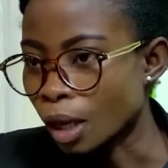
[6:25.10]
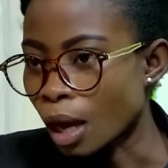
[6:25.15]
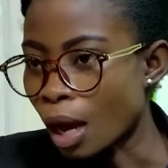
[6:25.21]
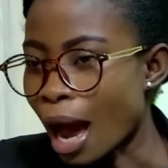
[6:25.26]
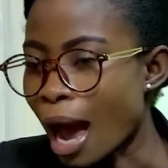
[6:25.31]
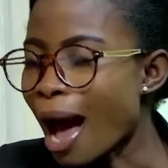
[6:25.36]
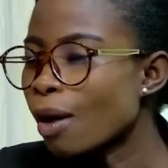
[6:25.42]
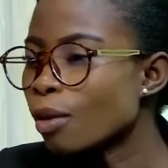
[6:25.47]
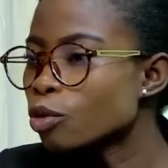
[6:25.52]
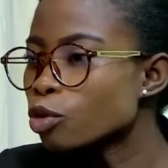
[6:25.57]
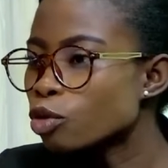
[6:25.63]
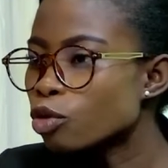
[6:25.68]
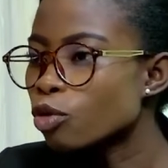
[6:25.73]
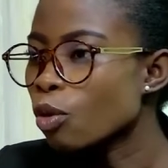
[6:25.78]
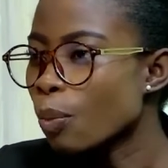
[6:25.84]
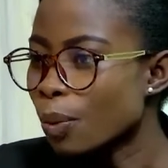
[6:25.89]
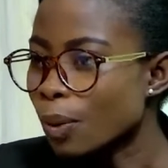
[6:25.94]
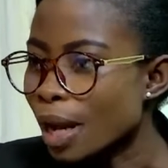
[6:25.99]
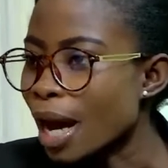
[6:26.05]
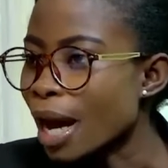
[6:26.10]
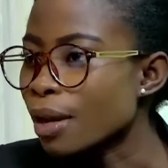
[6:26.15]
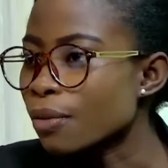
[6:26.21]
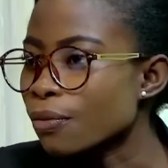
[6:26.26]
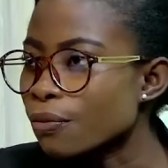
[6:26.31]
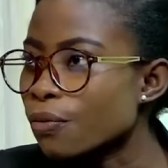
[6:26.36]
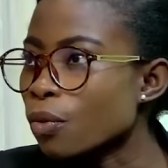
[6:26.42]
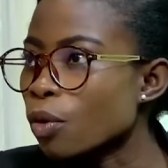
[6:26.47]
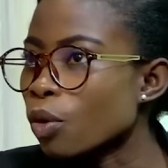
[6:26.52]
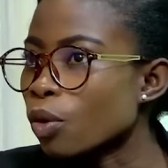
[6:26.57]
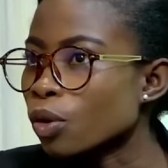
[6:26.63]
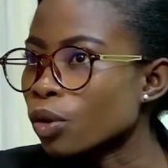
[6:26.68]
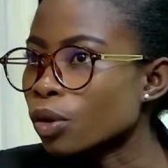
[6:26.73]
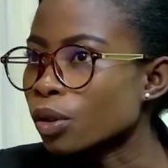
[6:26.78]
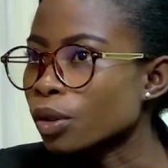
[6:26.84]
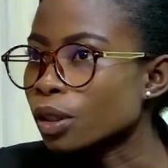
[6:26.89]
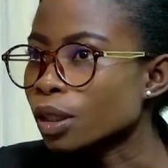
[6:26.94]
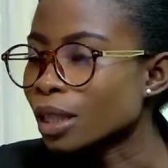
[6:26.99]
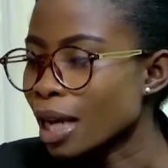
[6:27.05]
how do you plan for
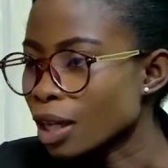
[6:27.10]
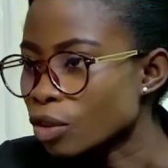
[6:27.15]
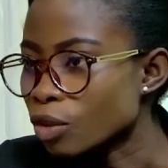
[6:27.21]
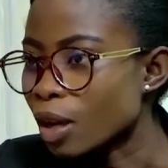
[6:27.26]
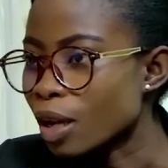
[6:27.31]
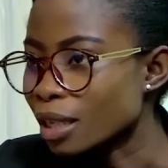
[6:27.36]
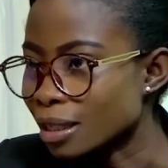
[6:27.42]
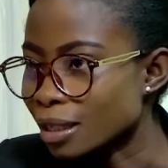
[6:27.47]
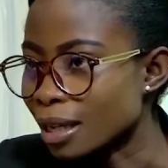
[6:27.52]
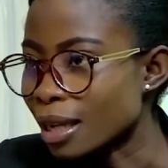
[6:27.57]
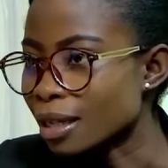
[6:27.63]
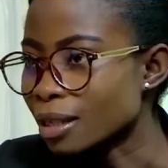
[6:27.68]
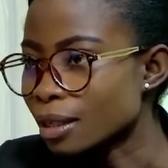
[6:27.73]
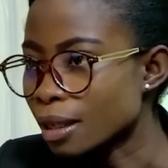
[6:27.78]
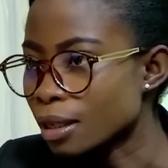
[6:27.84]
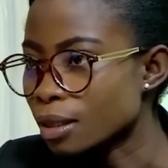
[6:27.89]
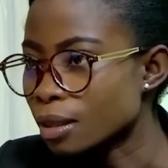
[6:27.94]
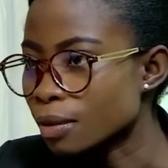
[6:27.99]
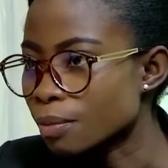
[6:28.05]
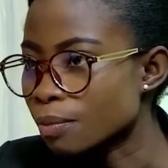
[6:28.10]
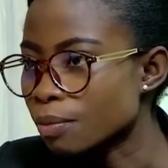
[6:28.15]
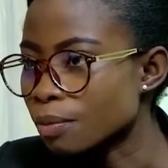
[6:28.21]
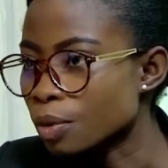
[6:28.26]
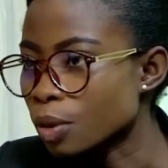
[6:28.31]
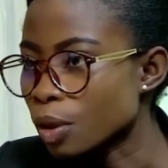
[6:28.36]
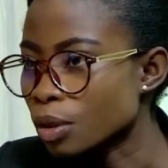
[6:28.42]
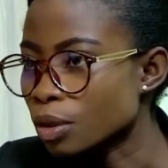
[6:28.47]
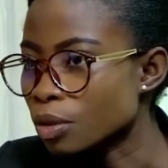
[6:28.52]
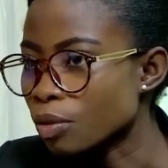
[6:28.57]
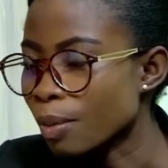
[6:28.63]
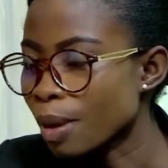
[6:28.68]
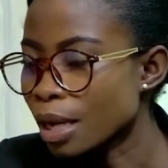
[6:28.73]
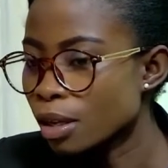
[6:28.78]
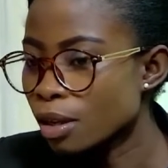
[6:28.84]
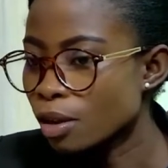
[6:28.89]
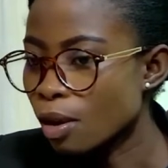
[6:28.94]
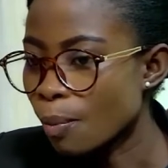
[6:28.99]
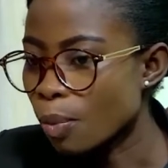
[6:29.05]
natural disasters? because you made
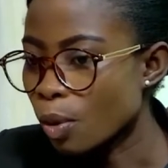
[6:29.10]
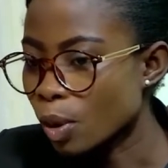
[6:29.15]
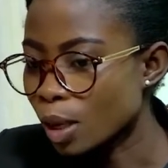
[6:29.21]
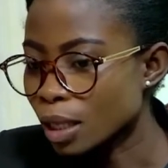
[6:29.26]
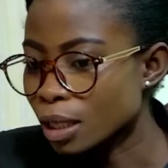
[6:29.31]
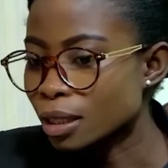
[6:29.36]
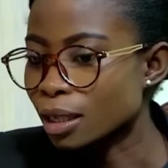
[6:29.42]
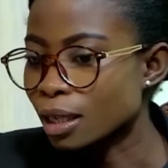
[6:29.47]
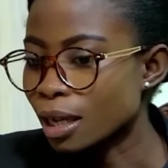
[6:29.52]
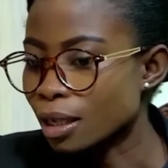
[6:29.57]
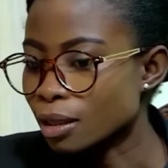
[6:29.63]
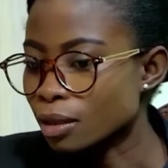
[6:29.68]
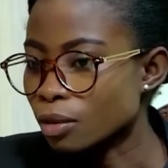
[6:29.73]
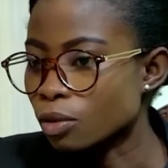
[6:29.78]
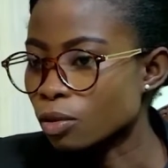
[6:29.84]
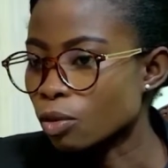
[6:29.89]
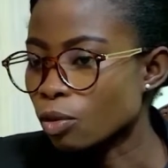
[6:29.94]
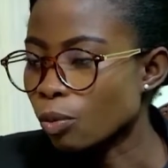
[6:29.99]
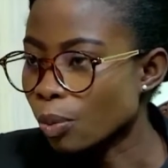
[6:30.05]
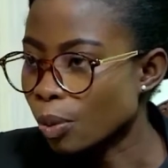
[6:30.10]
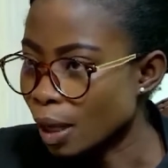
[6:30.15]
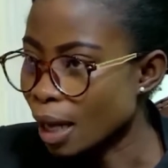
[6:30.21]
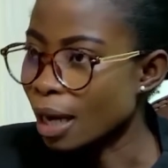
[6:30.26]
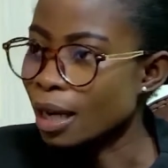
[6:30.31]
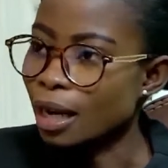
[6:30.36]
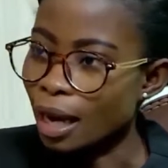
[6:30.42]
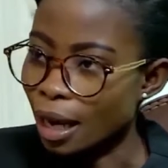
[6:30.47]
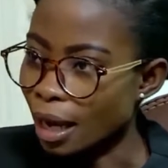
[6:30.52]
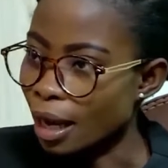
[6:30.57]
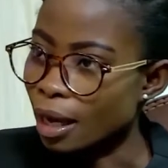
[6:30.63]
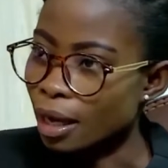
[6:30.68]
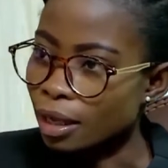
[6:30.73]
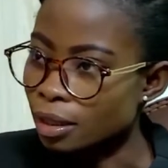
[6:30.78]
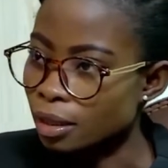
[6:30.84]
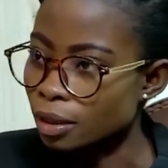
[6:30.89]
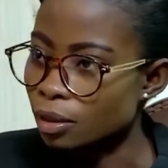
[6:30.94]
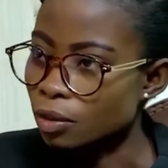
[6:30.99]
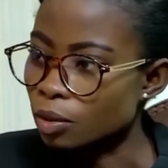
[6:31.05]
in your point that you plan ahead
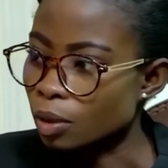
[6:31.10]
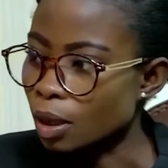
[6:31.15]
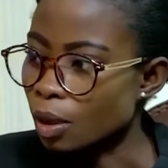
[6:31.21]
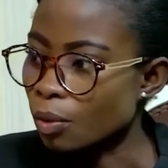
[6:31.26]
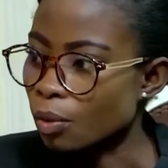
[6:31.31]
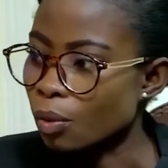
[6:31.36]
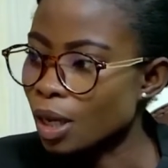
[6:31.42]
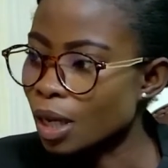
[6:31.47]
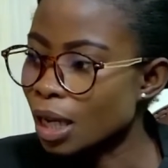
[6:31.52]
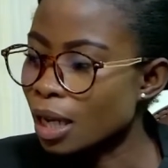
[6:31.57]
so that when